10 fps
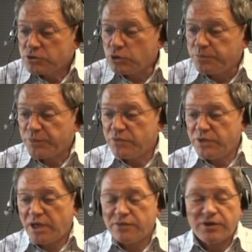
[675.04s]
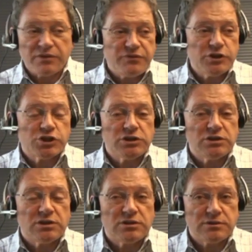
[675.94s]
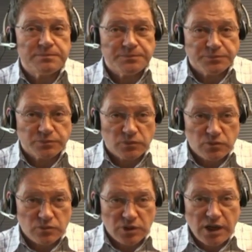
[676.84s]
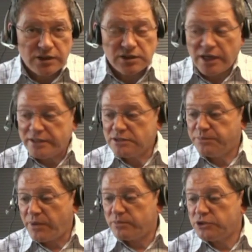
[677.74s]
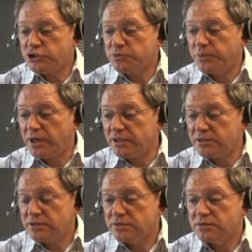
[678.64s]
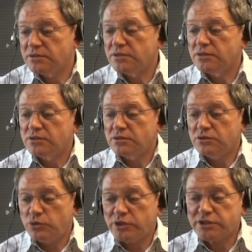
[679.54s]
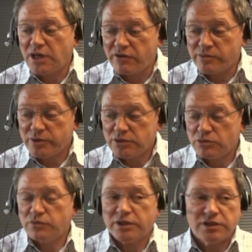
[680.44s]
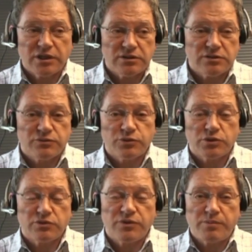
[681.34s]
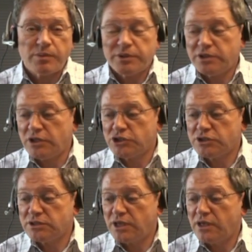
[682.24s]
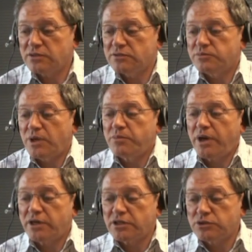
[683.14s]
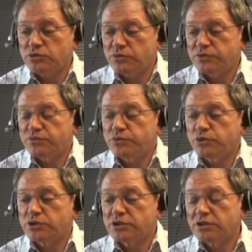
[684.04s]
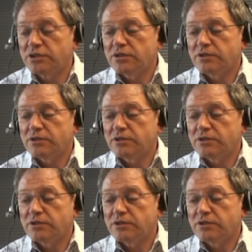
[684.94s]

So we have official guidelines published by US government on one hand for web applications, and by Microsoft for